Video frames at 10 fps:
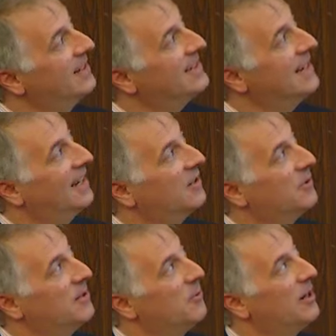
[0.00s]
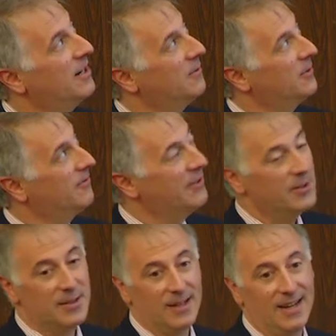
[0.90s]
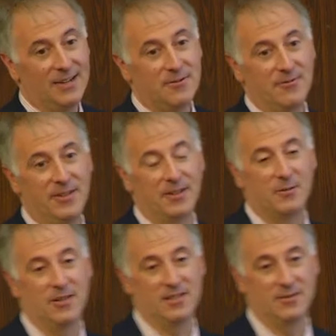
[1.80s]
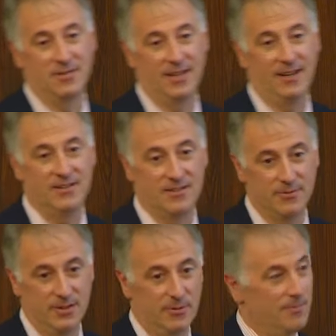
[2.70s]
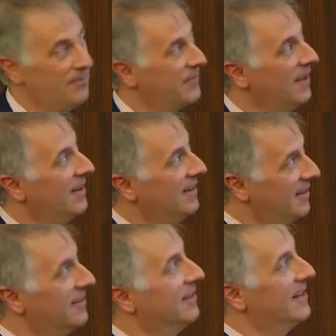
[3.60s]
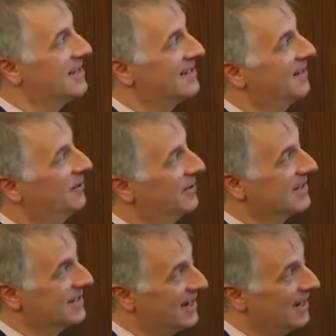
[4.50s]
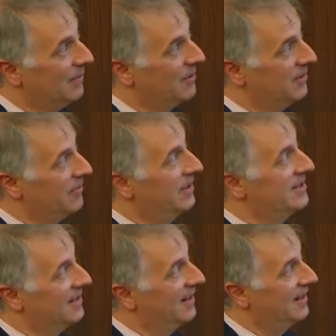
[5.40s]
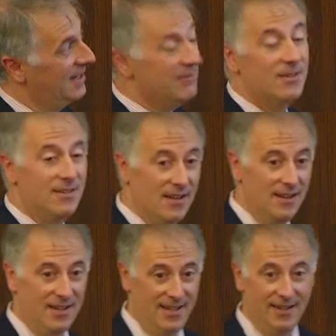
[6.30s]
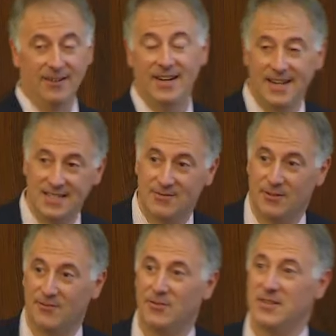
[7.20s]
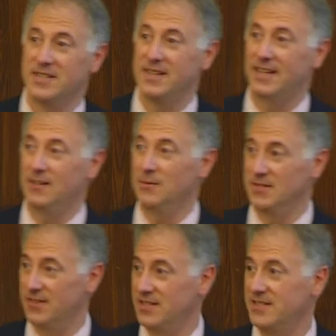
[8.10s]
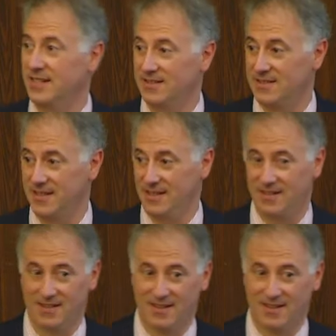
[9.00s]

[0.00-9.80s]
intact gray-white with very little atrophy across her entire cerebrum. Nonetheless, her exam at the bedside, even in our hands for the first day, was vegetative state.